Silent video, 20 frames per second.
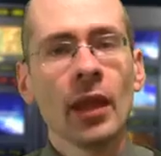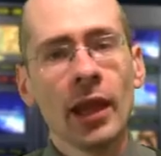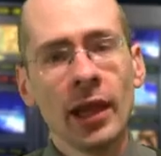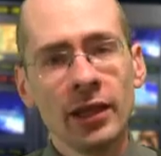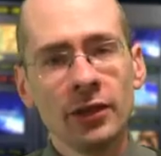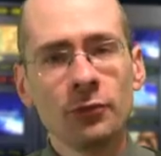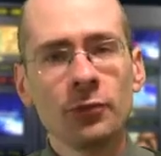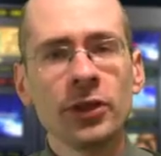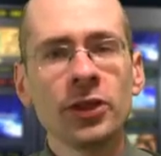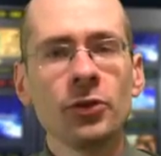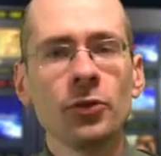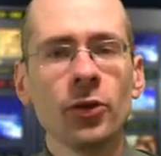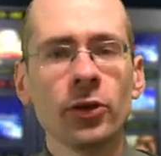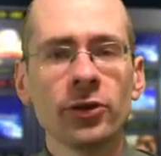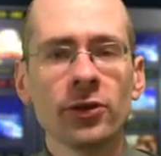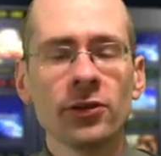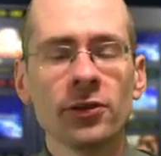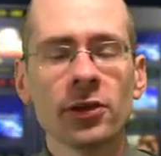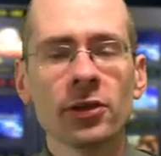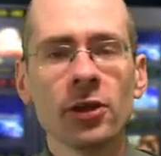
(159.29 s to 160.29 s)
And when you looked
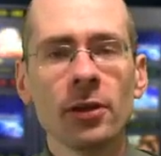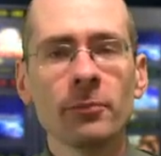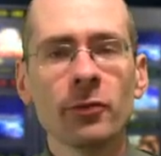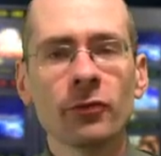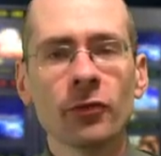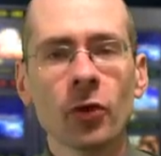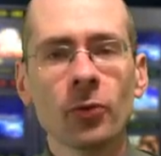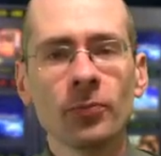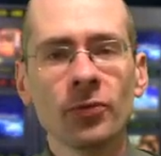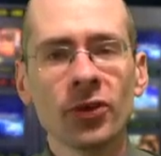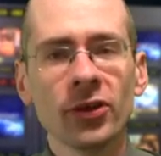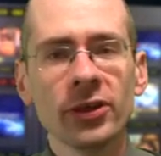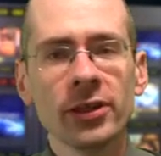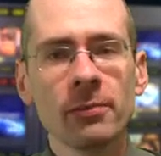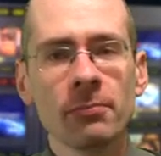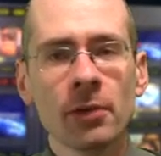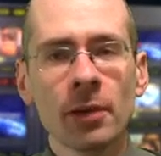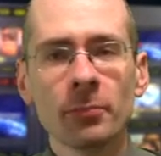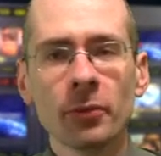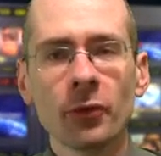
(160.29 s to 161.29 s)
at the Club of Rome's
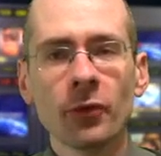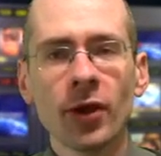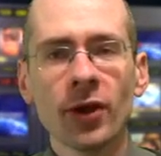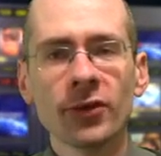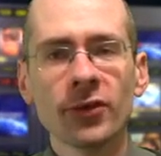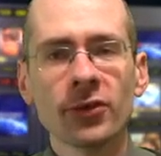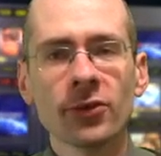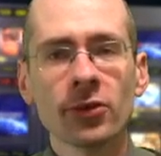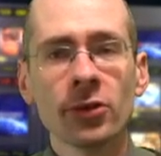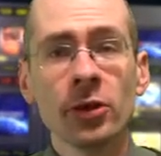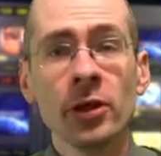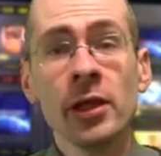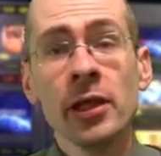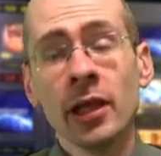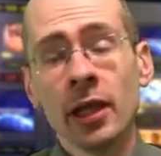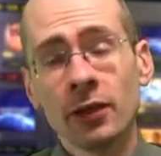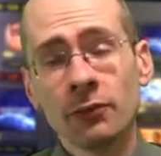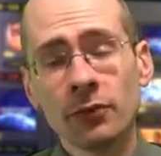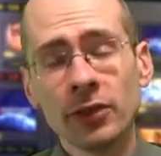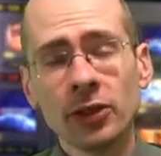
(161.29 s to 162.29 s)
elite member roster,
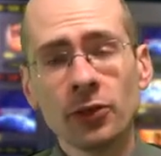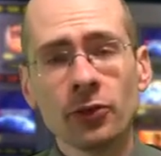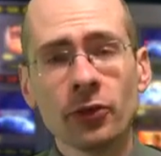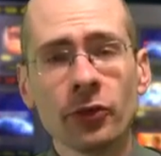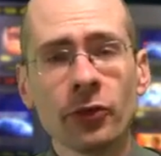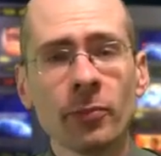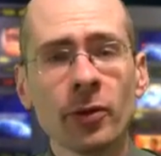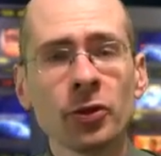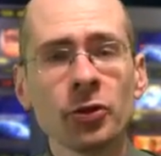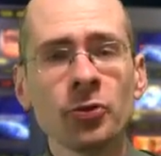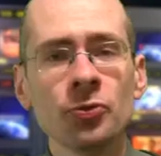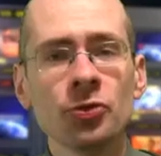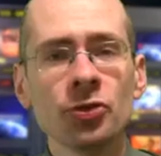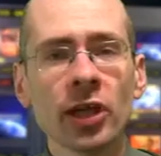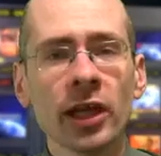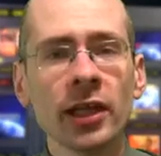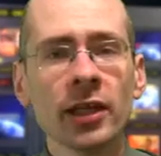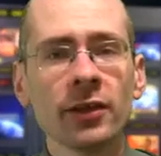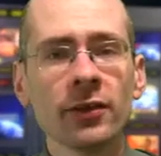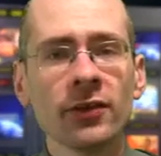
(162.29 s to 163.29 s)
and when you learned about
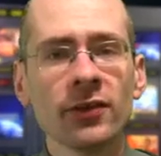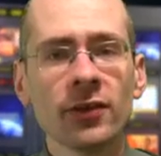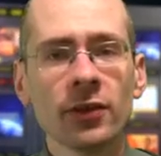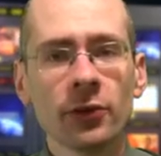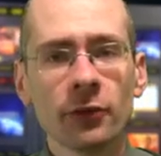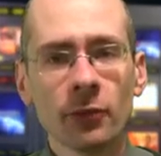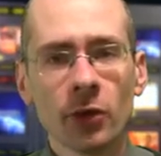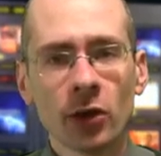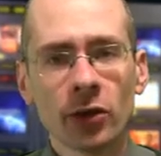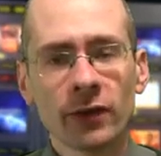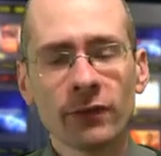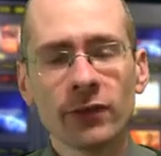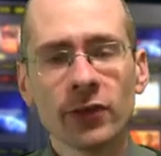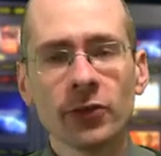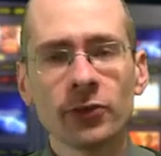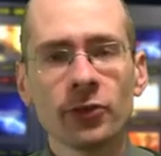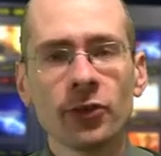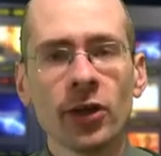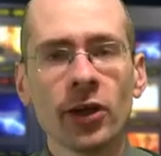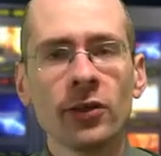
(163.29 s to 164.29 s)
eugenics and the
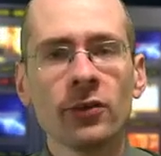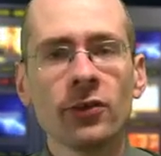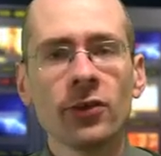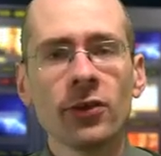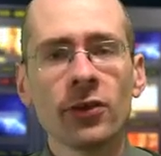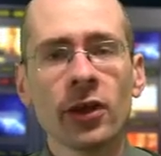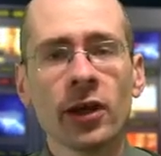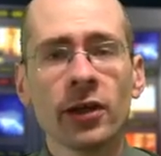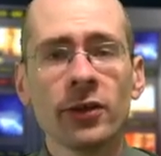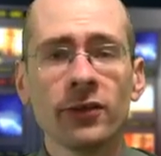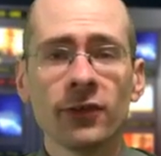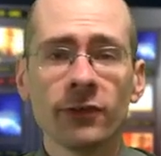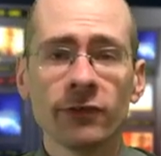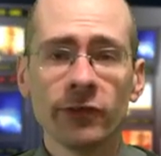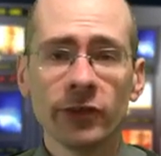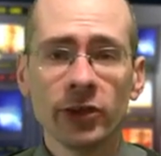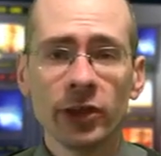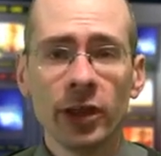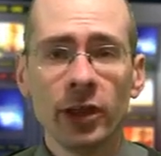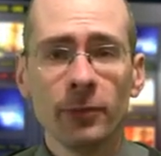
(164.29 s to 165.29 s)
Rockefeller ties to the Kaiser
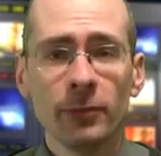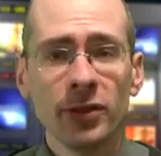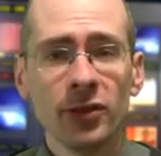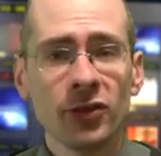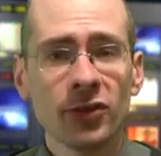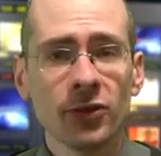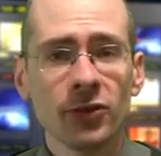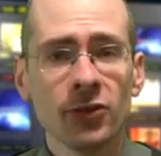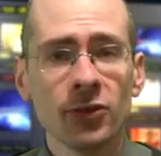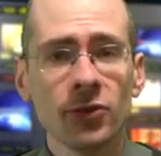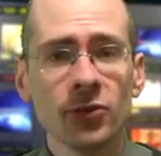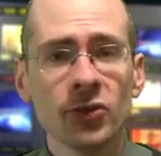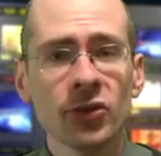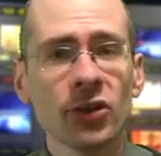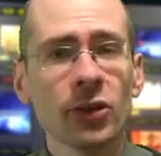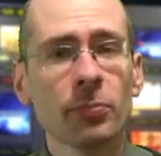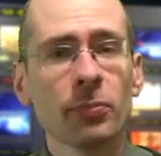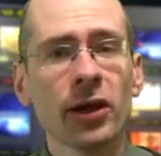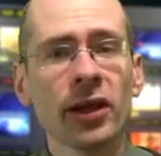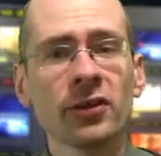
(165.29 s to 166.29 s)
Wilhelm Institute
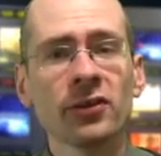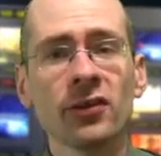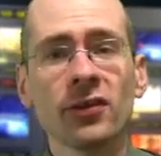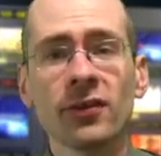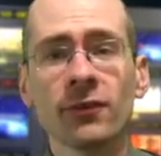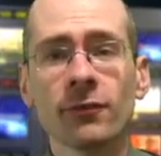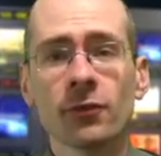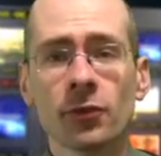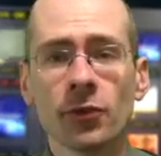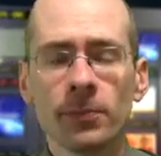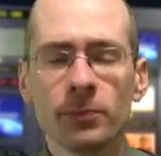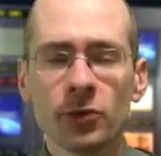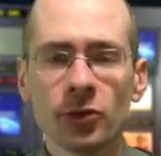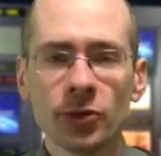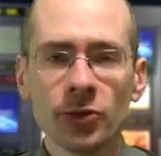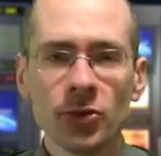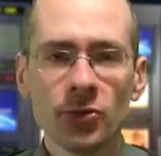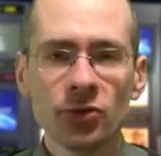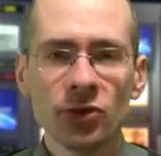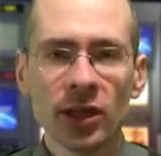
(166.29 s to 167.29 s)
and the practice of
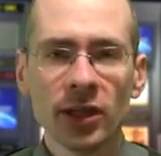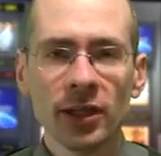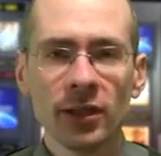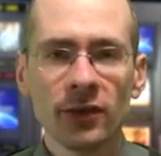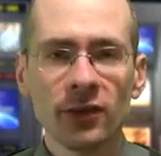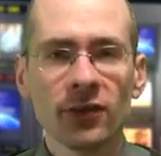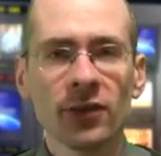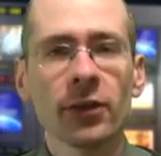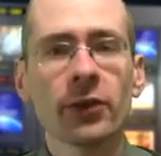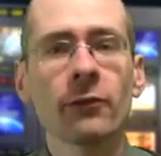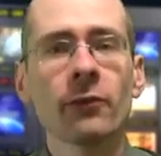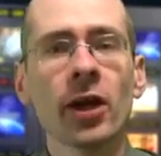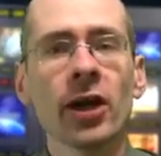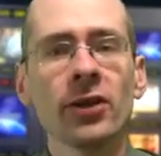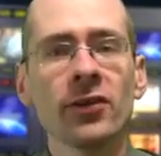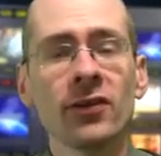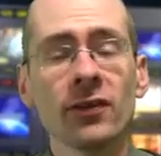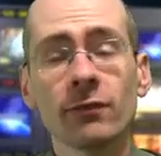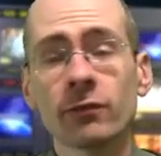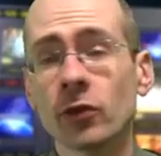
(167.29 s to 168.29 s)
crypto-eugenics and the
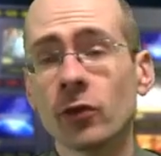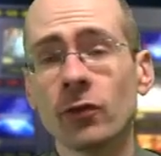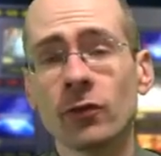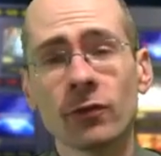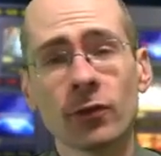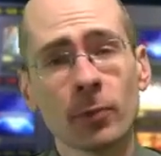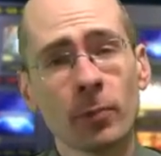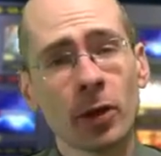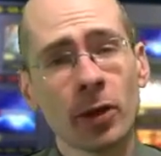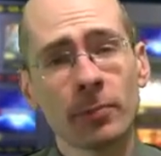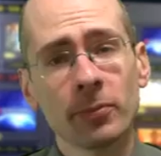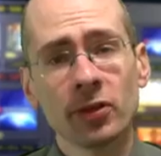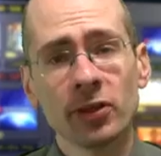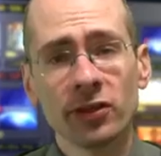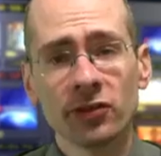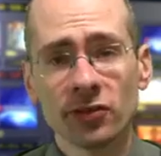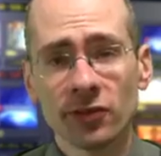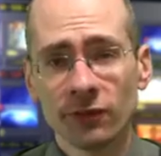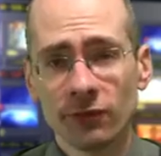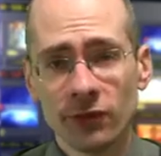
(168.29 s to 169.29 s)
rise of
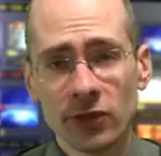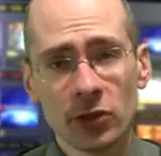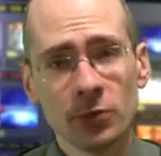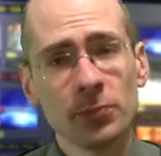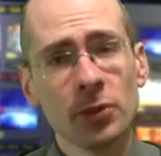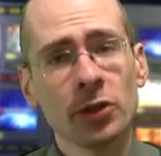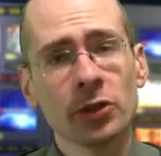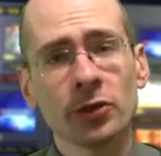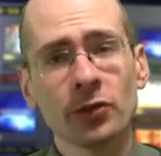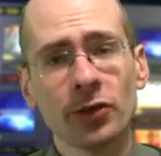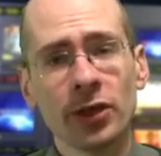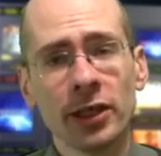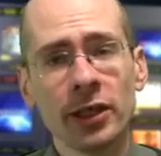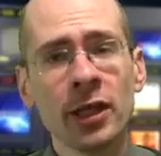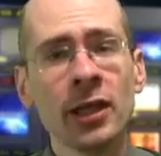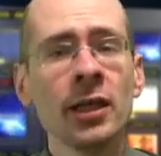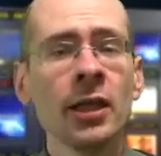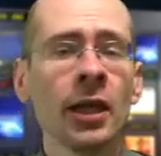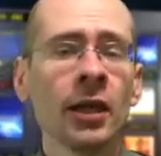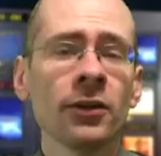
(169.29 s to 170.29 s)
overpopulation fear-mongering
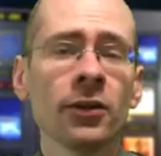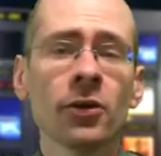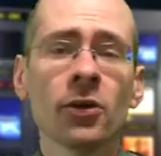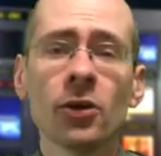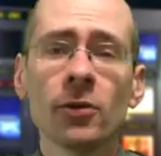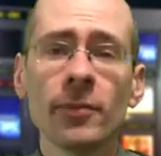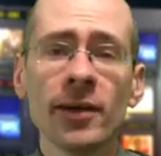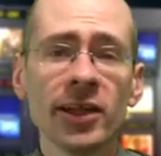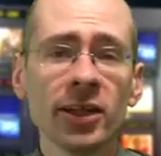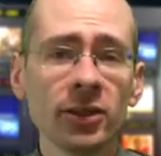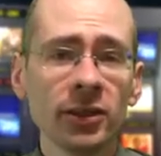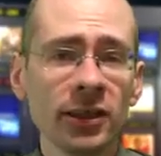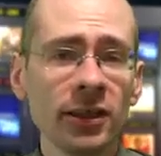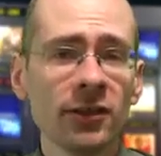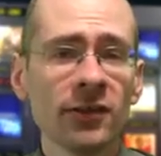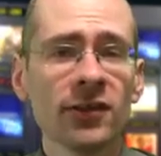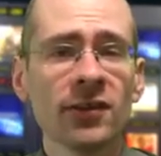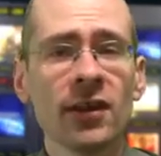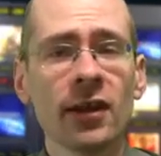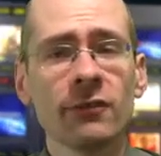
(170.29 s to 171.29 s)
and the call by
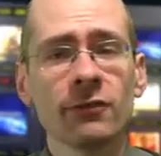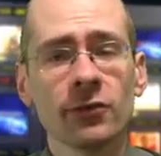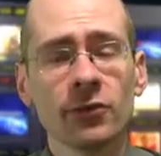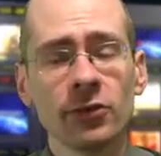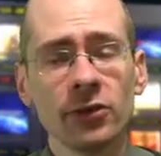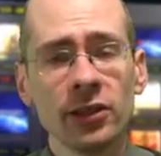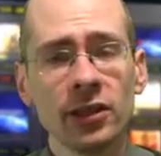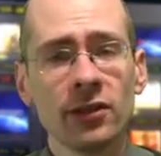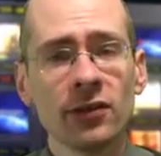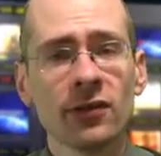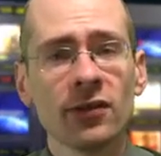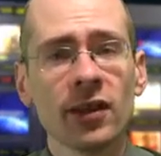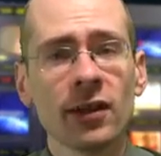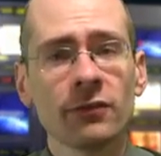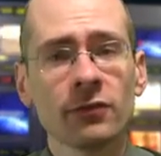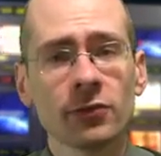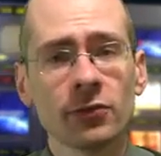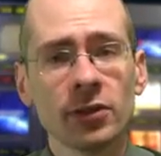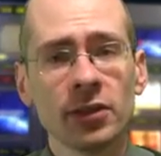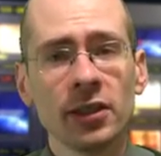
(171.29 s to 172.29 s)
elitist after elitist
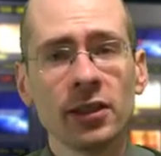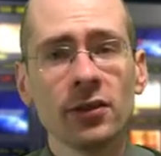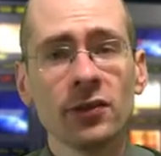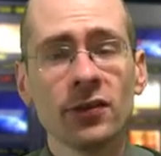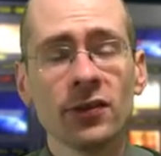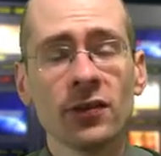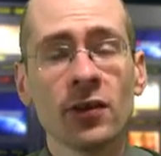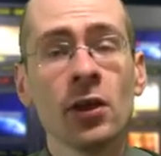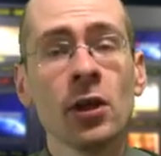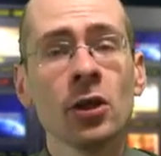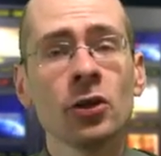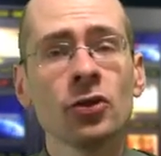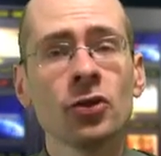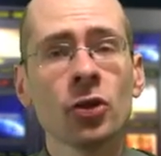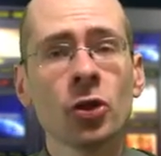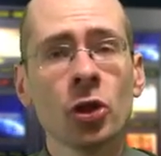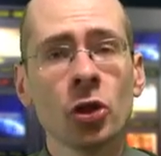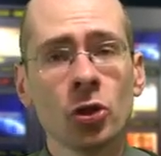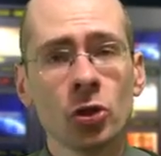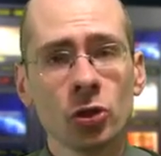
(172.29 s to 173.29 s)
after elitist to
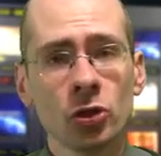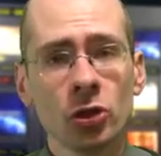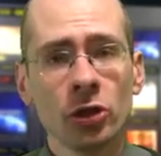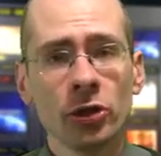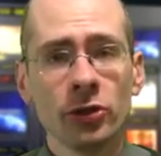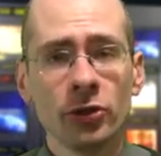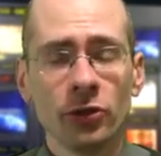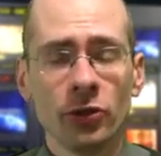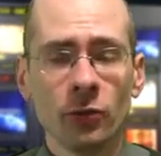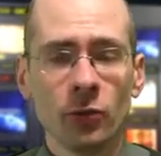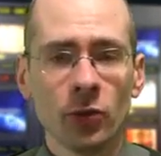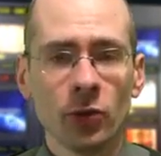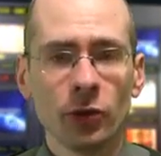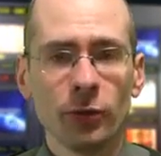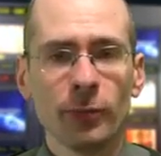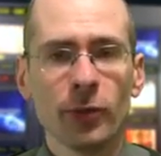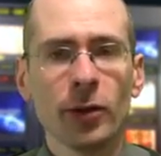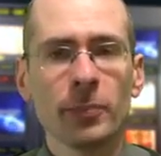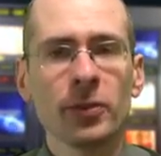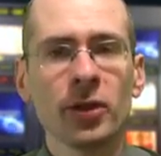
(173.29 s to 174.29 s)
cull the world
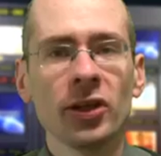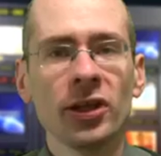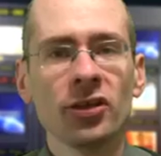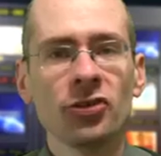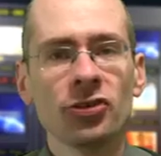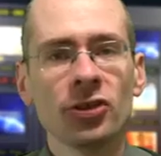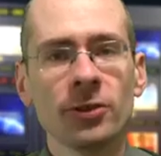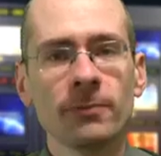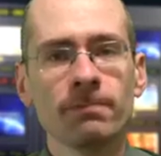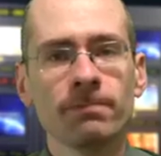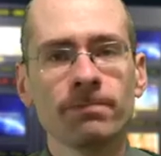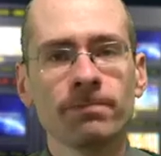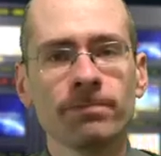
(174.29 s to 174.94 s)
population.